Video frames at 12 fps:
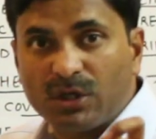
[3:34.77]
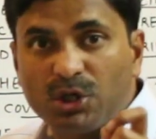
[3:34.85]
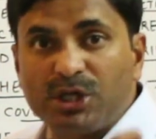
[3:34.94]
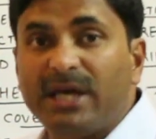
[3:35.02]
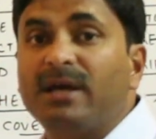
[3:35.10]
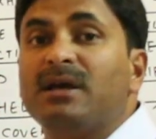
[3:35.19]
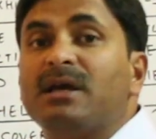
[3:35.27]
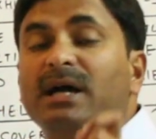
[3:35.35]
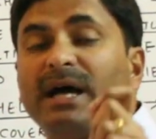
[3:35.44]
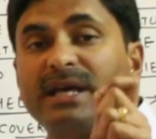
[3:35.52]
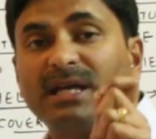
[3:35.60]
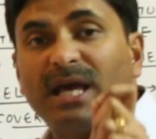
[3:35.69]
Okay,
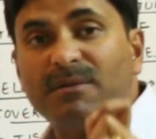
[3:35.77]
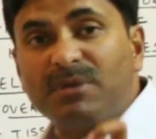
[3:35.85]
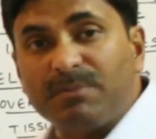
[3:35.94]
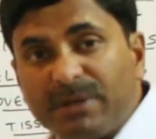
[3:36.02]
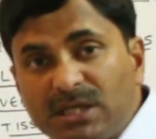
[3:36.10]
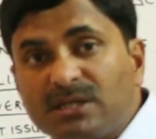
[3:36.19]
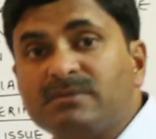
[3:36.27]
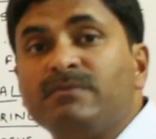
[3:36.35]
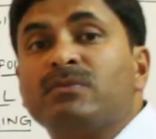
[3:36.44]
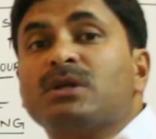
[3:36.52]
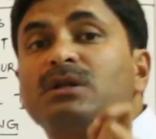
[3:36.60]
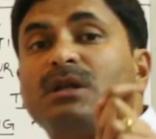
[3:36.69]
again I am
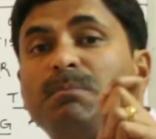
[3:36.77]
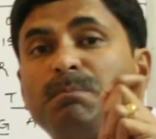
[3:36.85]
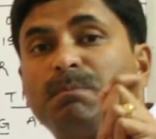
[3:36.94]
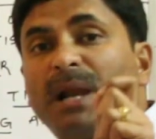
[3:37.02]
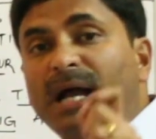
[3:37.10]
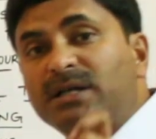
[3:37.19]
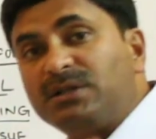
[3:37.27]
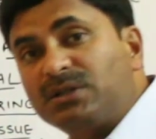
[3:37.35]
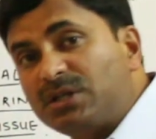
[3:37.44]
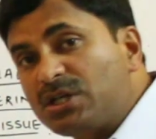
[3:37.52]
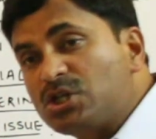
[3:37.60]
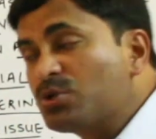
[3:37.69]
repeating, the
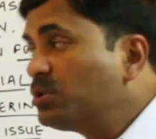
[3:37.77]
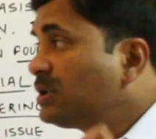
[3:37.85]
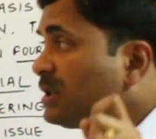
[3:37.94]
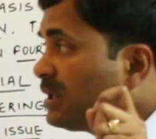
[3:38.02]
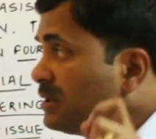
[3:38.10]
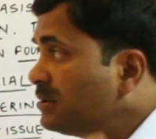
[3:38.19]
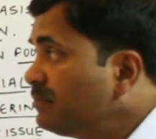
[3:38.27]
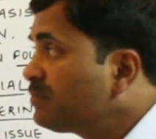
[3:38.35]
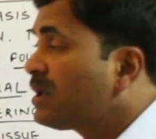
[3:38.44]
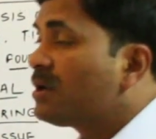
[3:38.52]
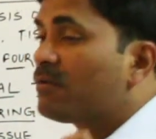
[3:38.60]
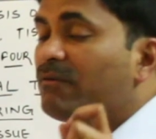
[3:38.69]
plant tissue
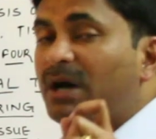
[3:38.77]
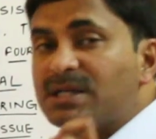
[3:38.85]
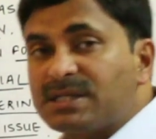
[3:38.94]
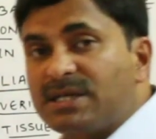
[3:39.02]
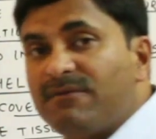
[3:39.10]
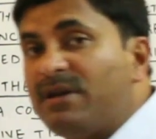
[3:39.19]
term was